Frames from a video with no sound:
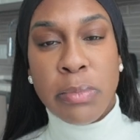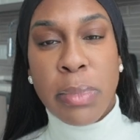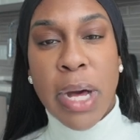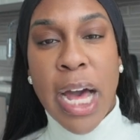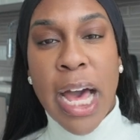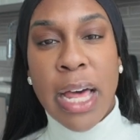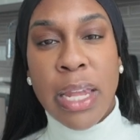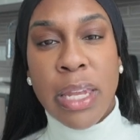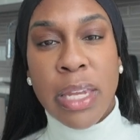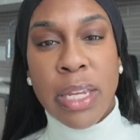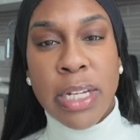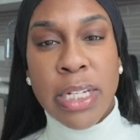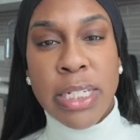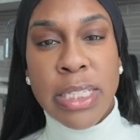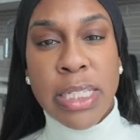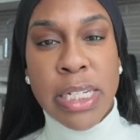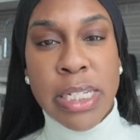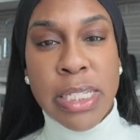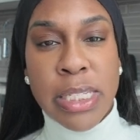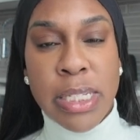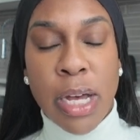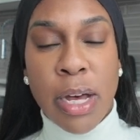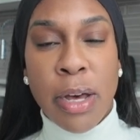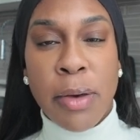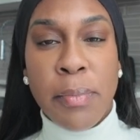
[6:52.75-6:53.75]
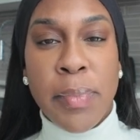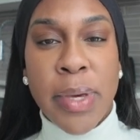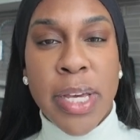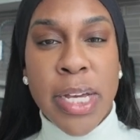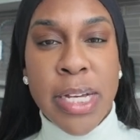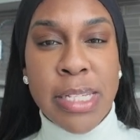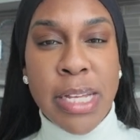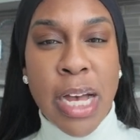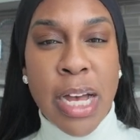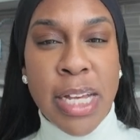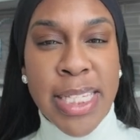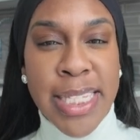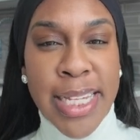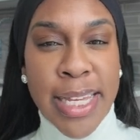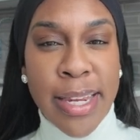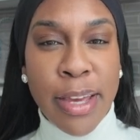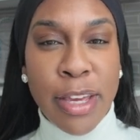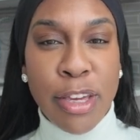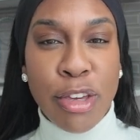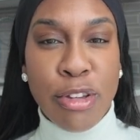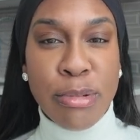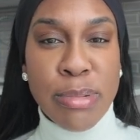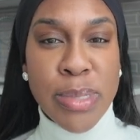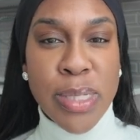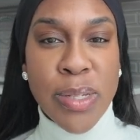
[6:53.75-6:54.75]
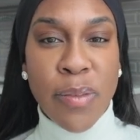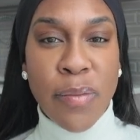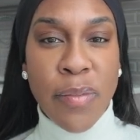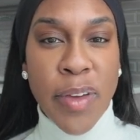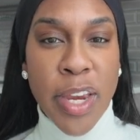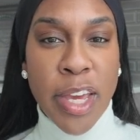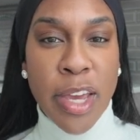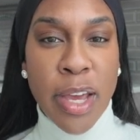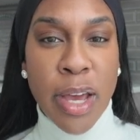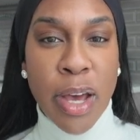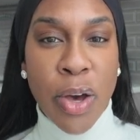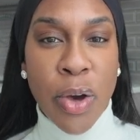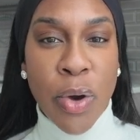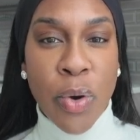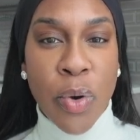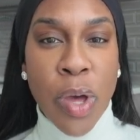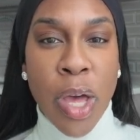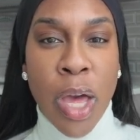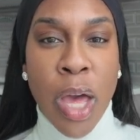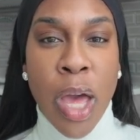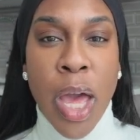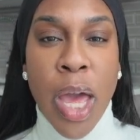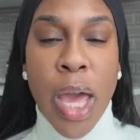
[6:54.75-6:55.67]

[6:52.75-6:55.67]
I looked this up because I seen a YouTube video